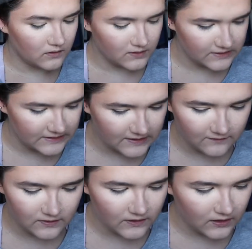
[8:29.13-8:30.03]
Is this
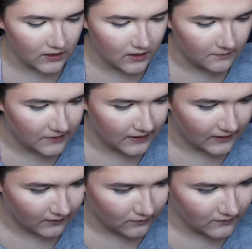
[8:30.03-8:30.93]
even like coming
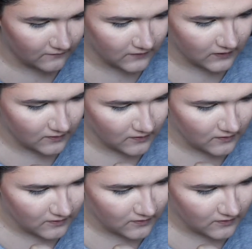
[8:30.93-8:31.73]
out of here?